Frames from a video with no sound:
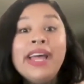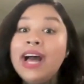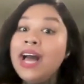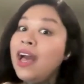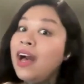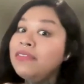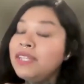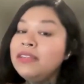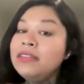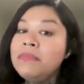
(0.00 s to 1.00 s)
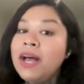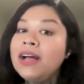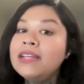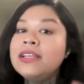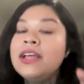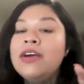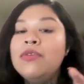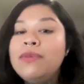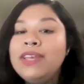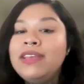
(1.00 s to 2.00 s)
but I have said in the past,
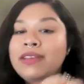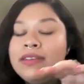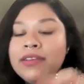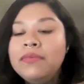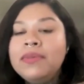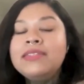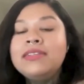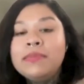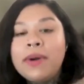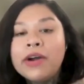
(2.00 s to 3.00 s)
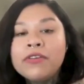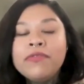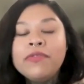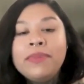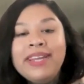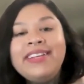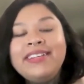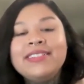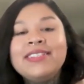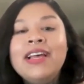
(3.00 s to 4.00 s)
we humans are powerful
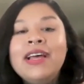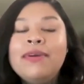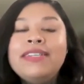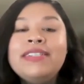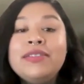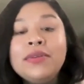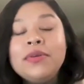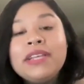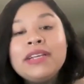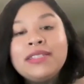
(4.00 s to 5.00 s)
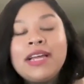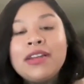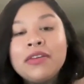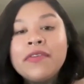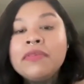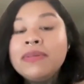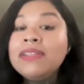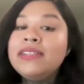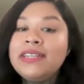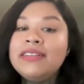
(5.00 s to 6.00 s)
beings. We just don't know the extent of our
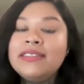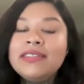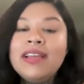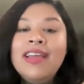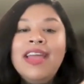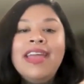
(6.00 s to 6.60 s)
abilities.